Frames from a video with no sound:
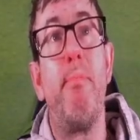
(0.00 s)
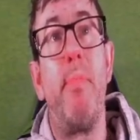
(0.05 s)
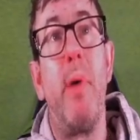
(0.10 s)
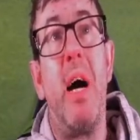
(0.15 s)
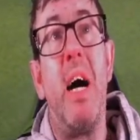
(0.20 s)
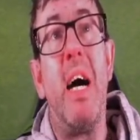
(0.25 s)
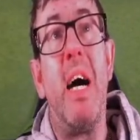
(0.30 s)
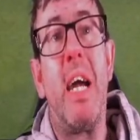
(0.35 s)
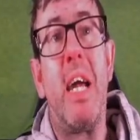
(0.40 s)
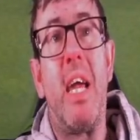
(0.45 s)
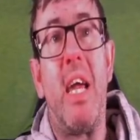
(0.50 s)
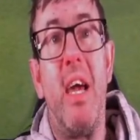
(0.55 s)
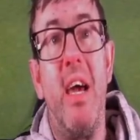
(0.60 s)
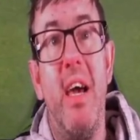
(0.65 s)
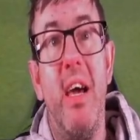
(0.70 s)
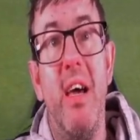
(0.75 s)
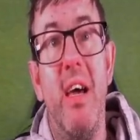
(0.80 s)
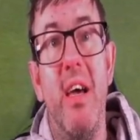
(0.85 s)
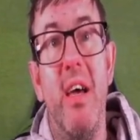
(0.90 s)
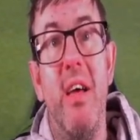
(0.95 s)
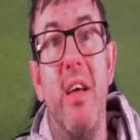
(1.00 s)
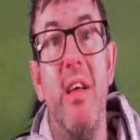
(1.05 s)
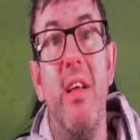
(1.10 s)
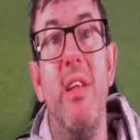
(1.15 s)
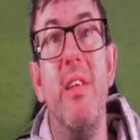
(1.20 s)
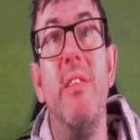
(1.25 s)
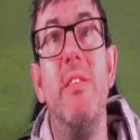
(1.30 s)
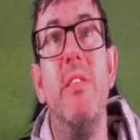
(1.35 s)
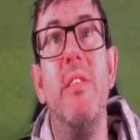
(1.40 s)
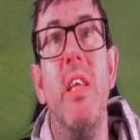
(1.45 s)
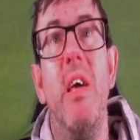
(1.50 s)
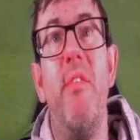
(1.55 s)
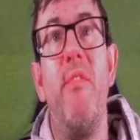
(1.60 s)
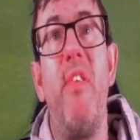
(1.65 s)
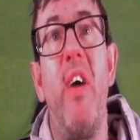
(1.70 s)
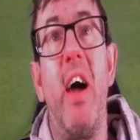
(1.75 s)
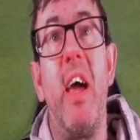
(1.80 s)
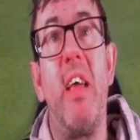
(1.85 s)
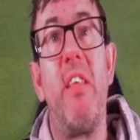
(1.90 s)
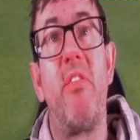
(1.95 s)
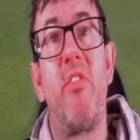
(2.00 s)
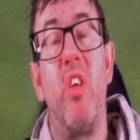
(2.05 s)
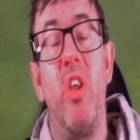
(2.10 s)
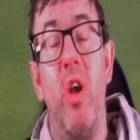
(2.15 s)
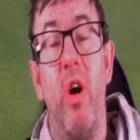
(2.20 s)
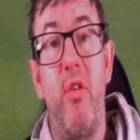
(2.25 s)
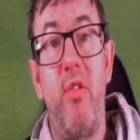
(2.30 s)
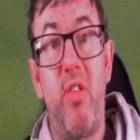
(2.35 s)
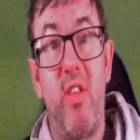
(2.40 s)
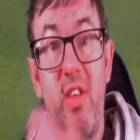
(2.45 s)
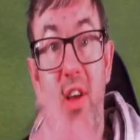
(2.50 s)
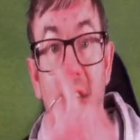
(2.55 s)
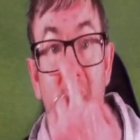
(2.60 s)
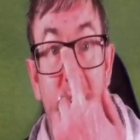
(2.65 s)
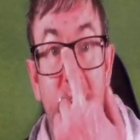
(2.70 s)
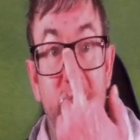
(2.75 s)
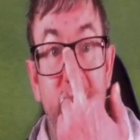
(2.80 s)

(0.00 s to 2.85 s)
back. In fact, it's an offside.